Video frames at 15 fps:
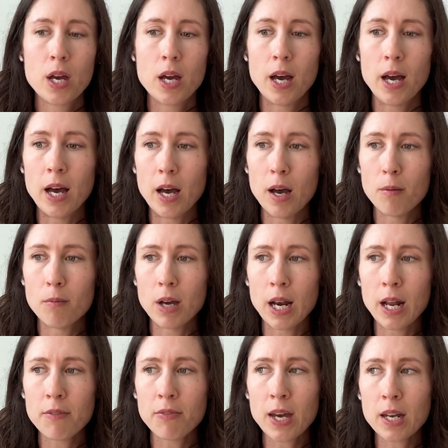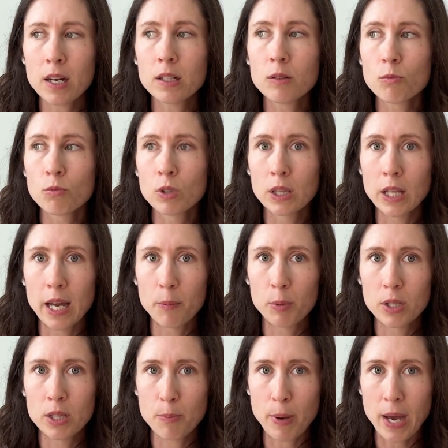And I've had a Reliable
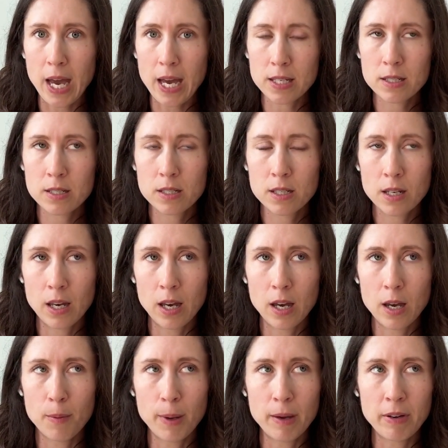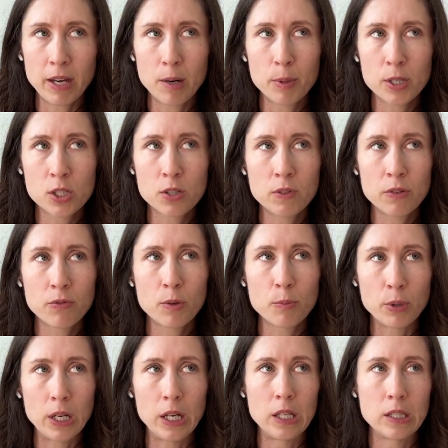in the past. I've had a bunch of different
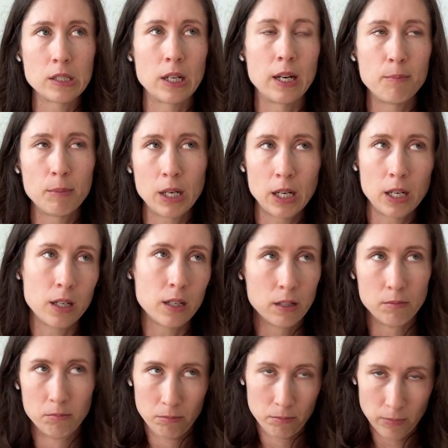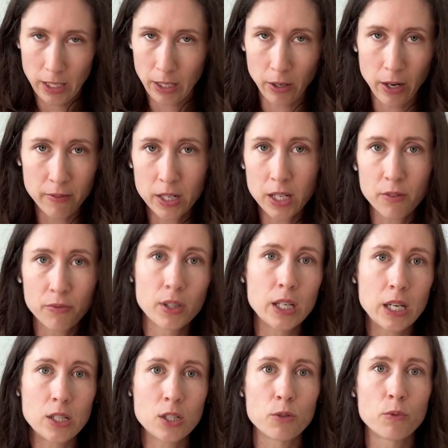brands, and I don't have any
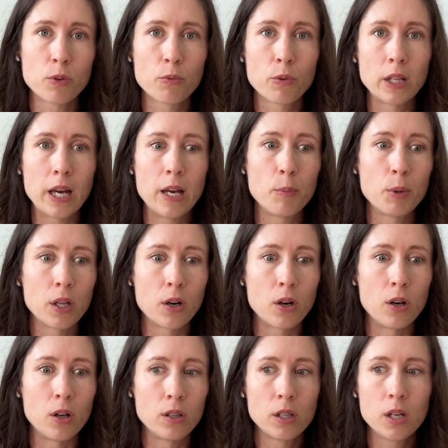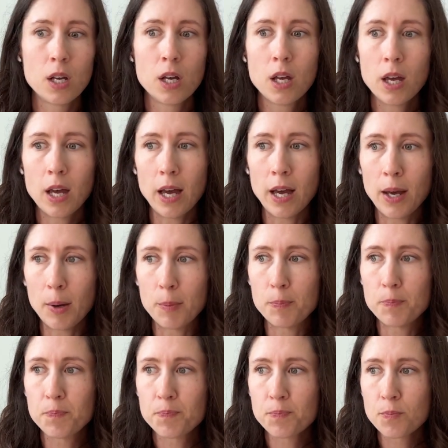affiliation with Reliable at all.
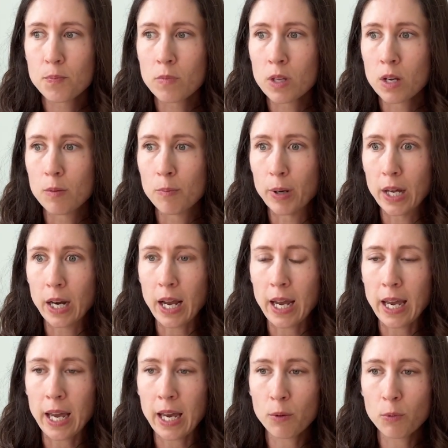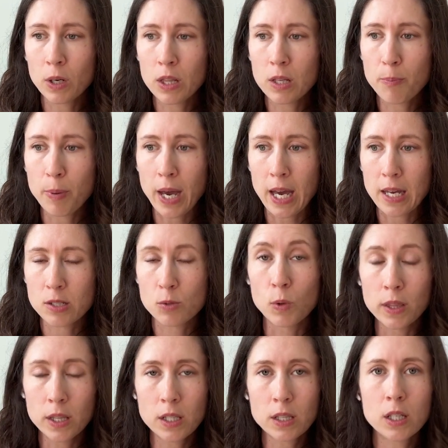But I had one in the past.
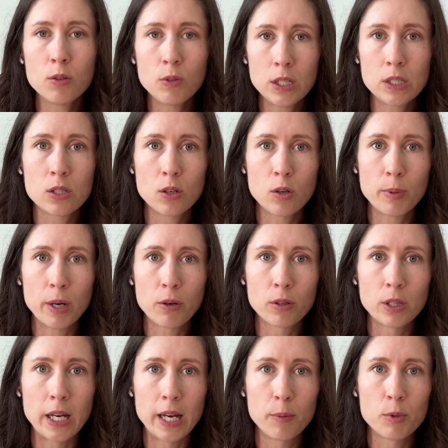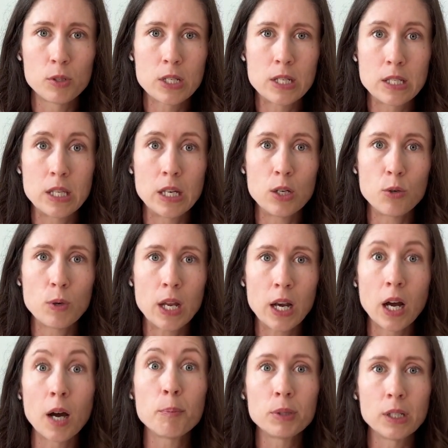One thing that you need to know about Reliables is that you
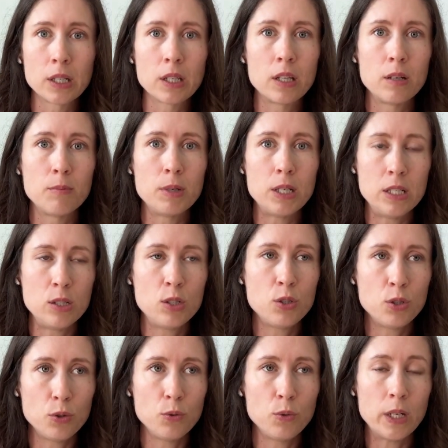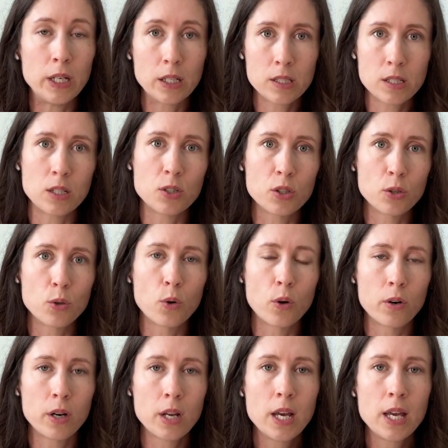cannot plug them into an extension
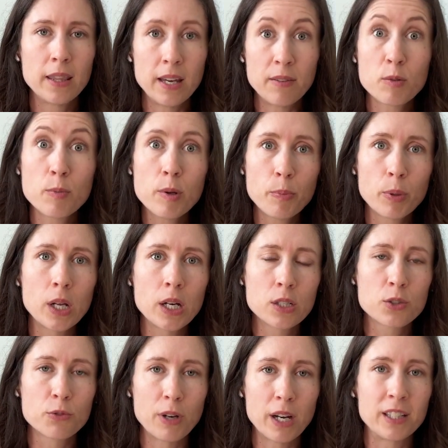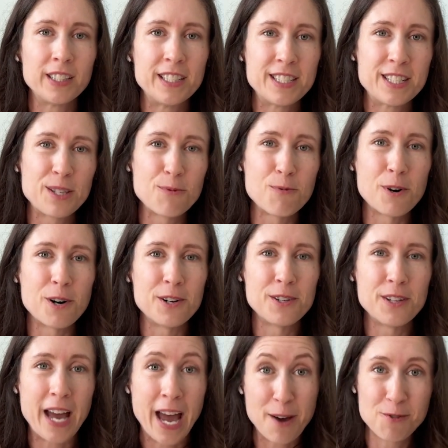cord. They have to be plugged directly into the
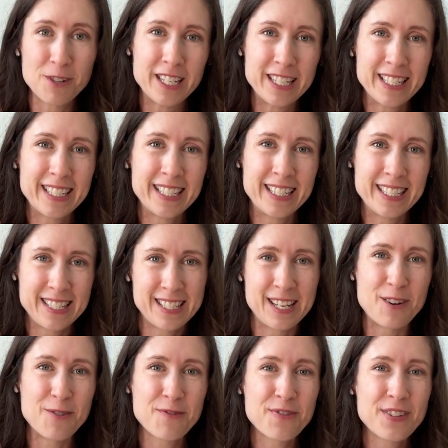wall outlet itself.